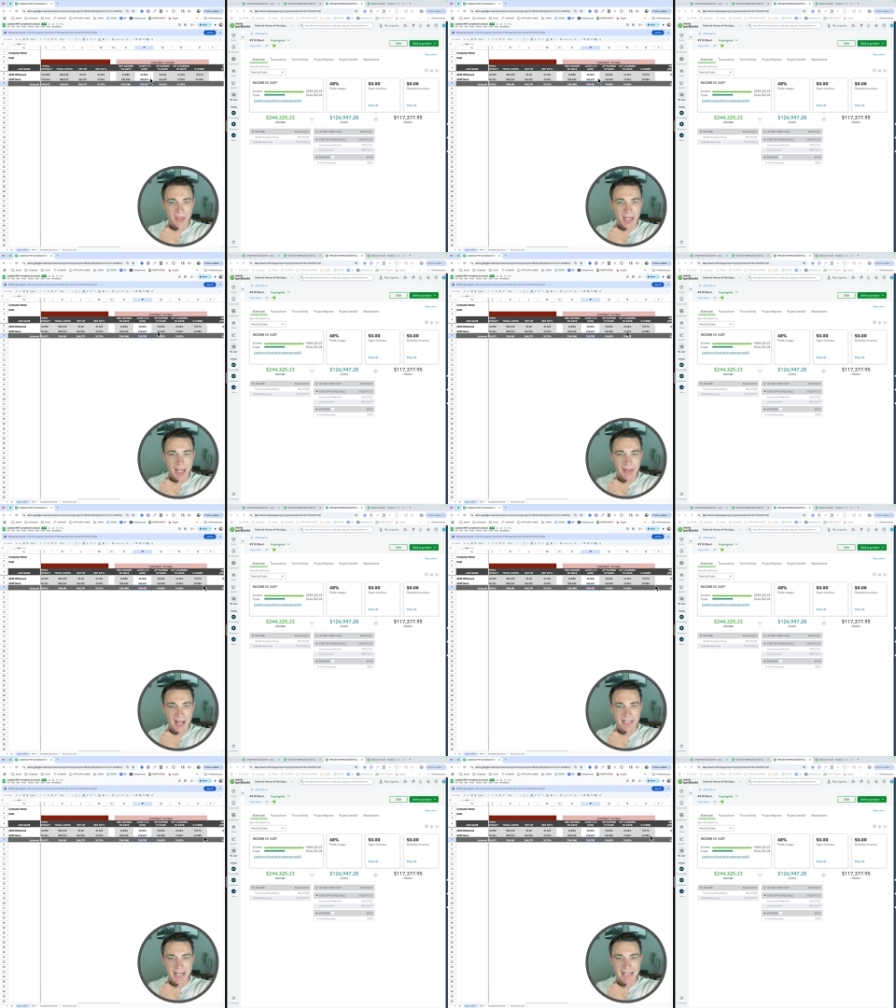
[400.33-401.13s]
and
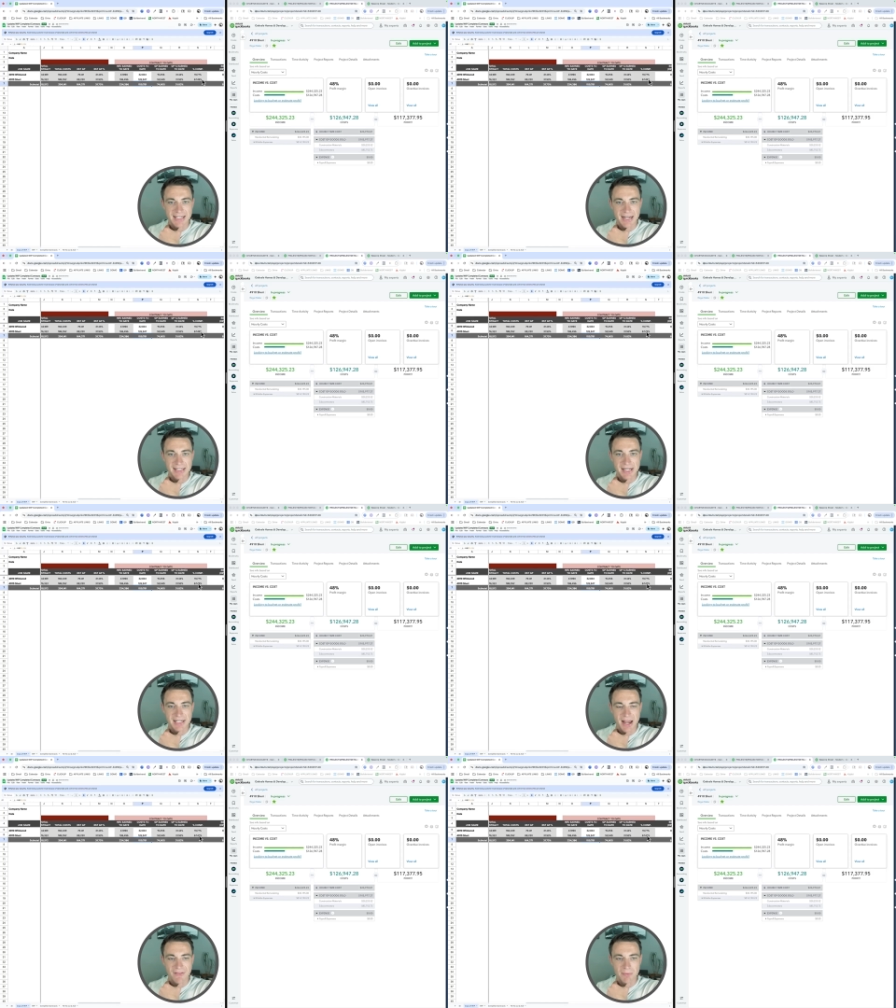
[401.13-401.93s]
that's
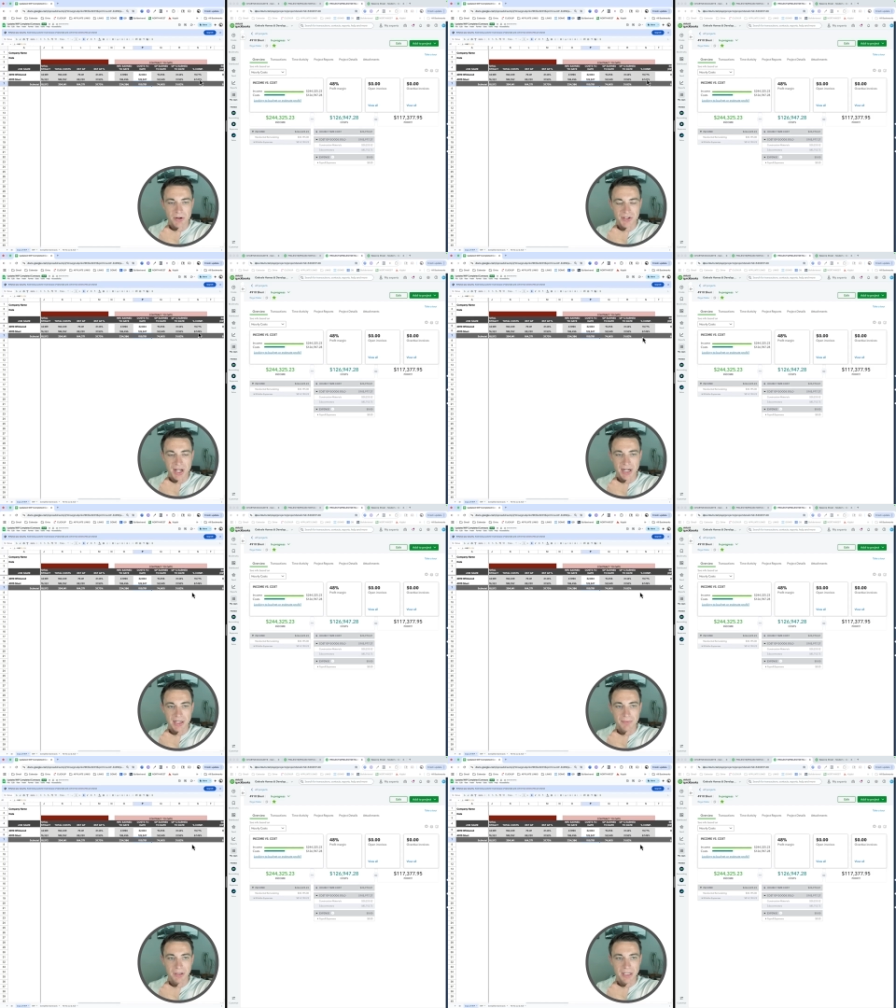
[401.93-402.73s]
67%
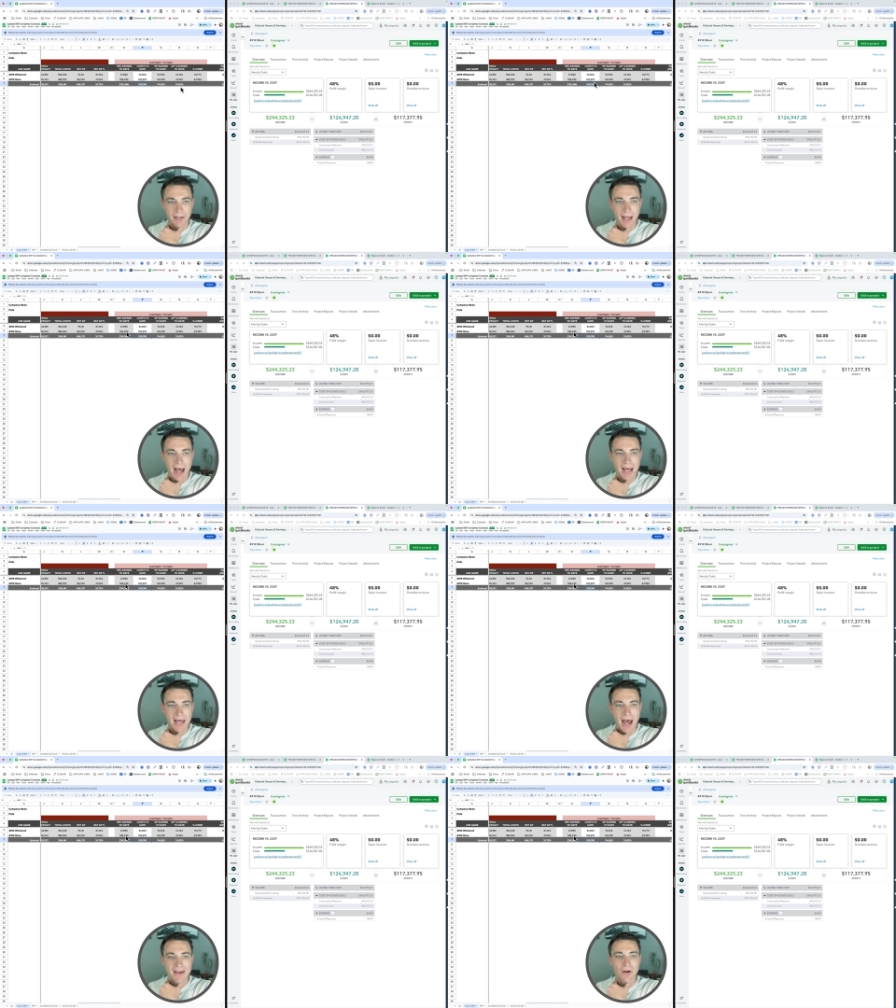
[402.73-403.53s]
complete.
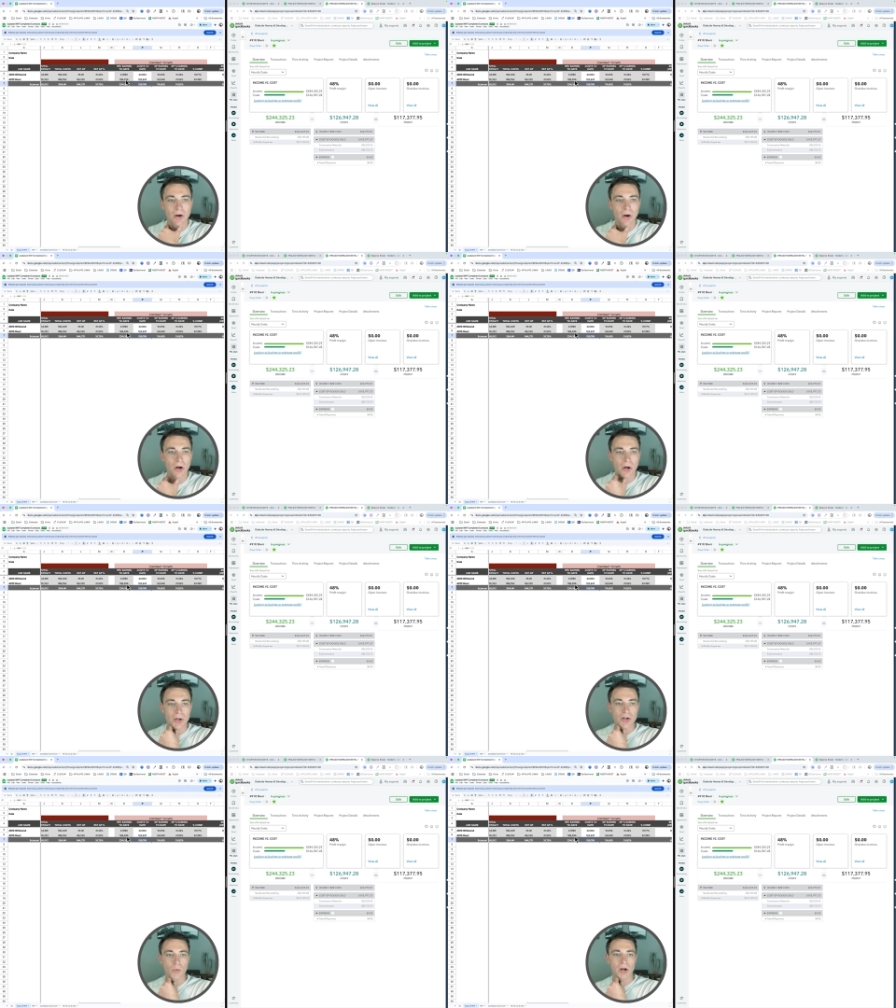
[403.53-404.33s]
I, have
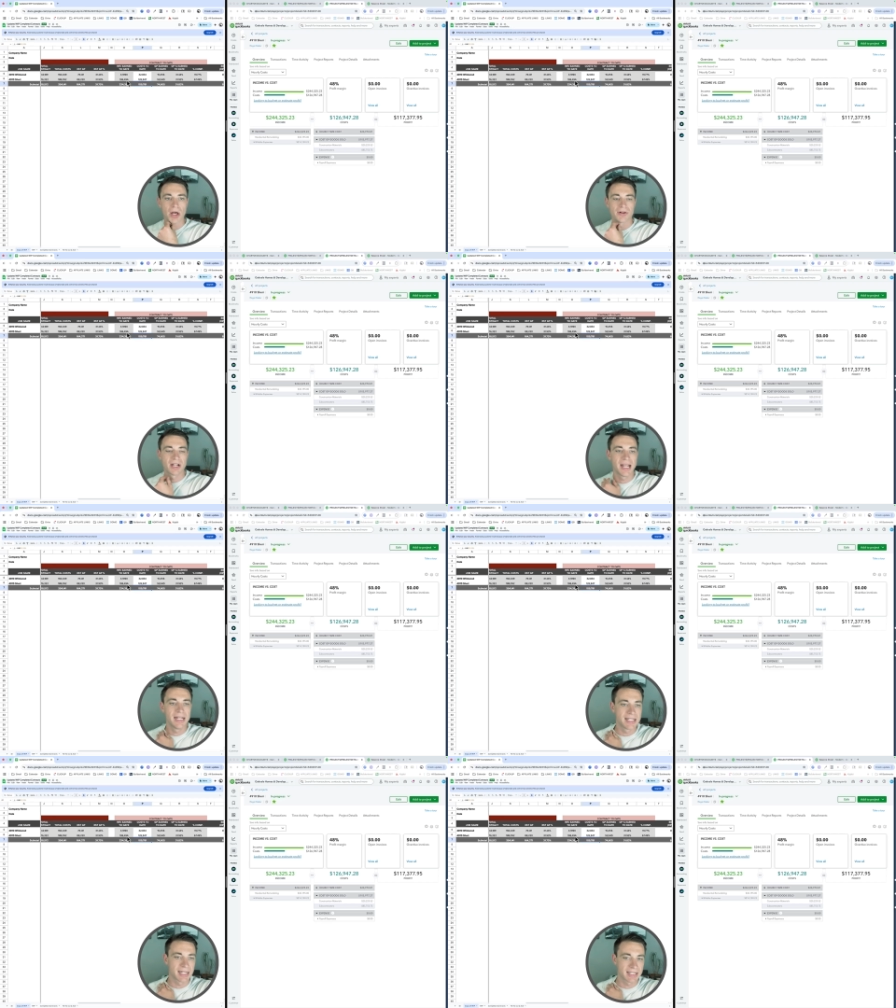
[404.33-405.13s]
earned
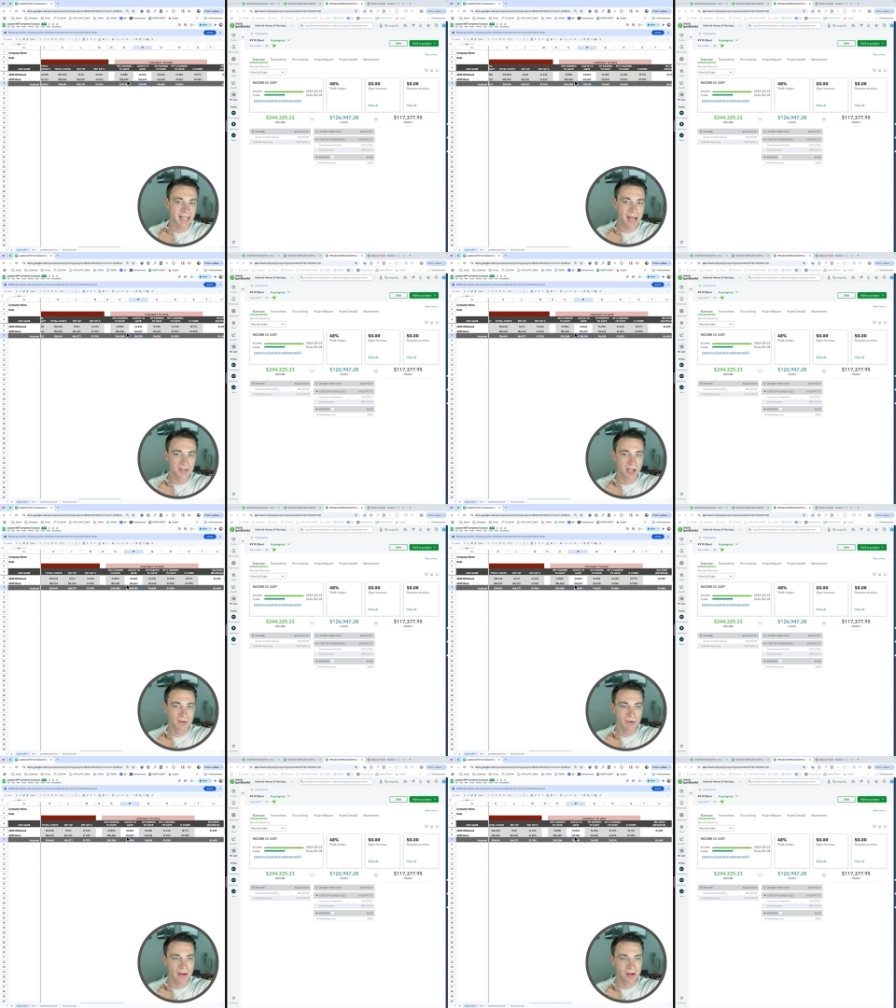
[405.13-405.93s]
186,000
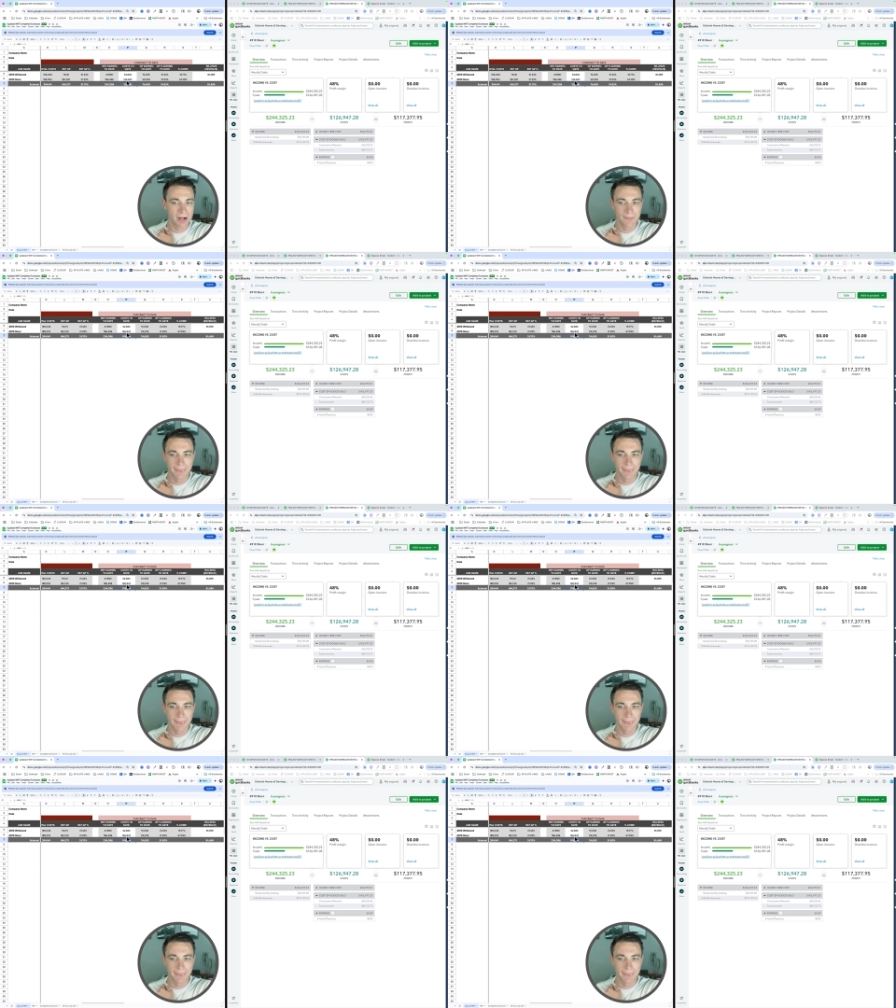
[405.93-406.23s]
in revenue.